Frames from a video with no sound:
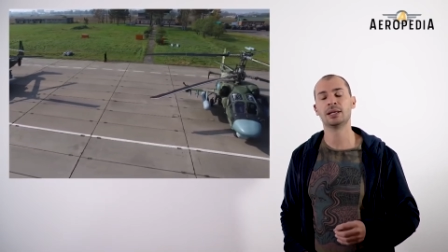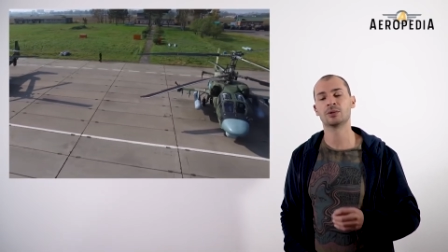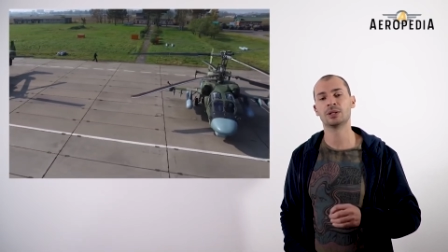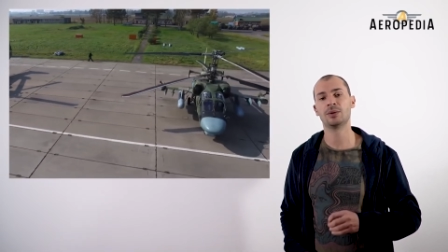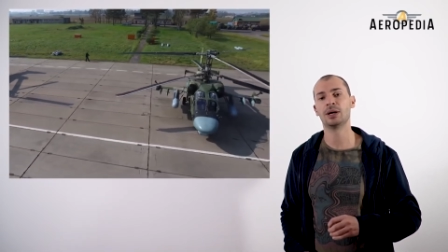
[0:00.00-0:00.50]

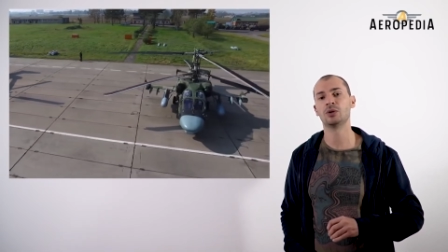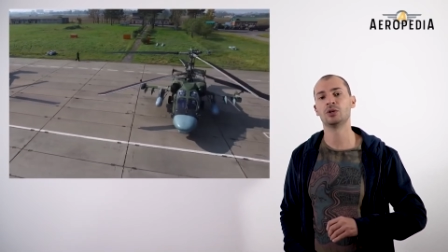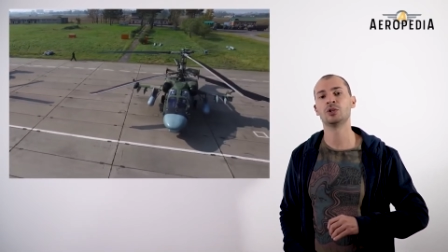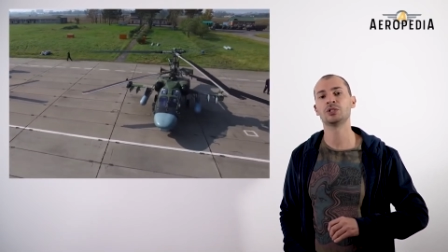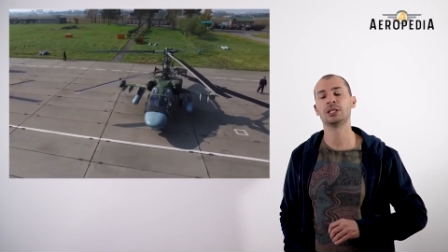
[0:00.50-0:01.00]
and thermal
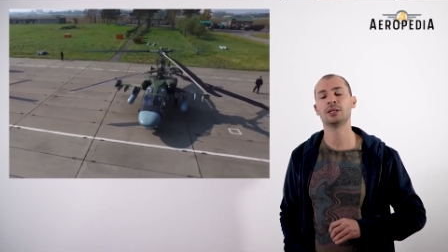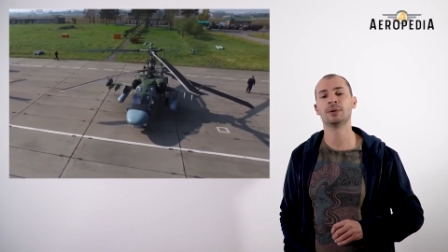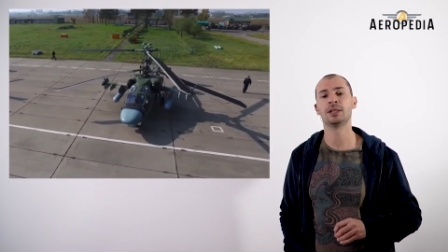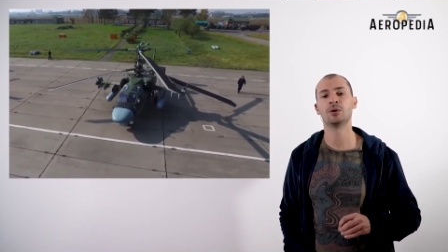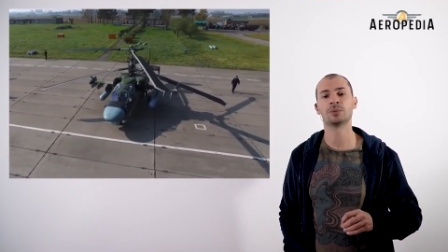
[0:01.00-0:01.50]

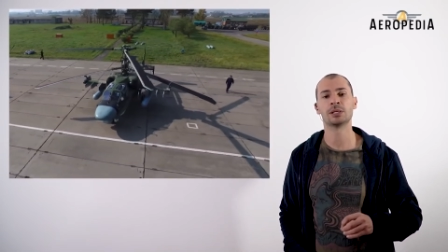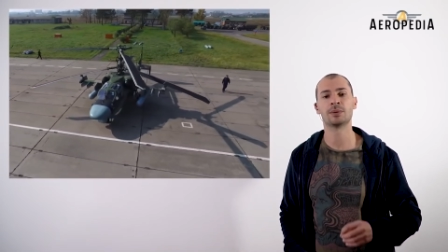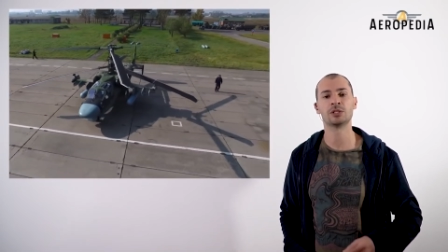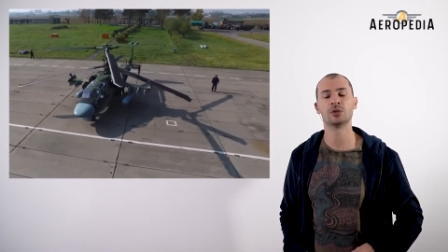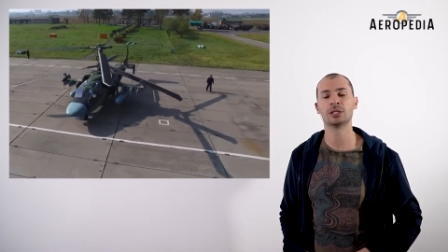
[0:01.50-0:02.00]
observation
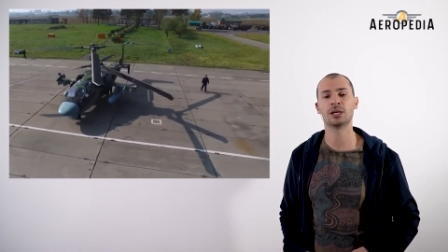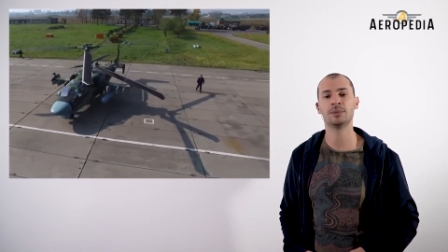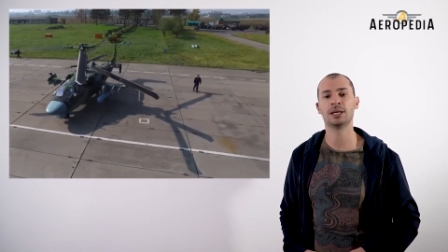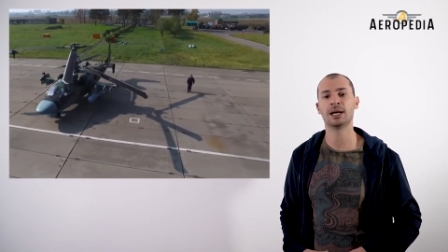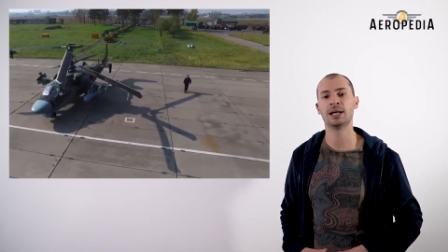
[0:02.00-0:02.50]
systems
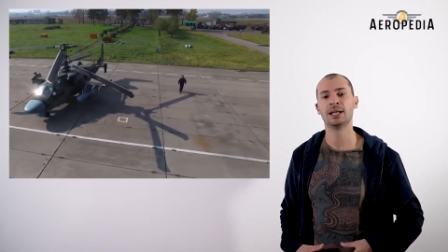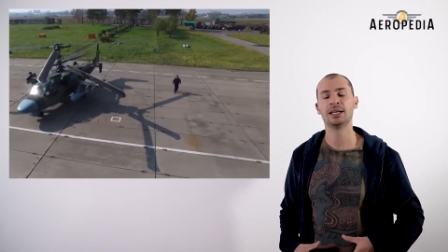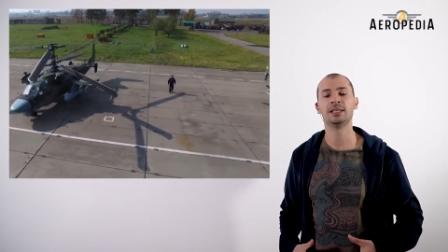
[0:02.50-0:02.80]
and day and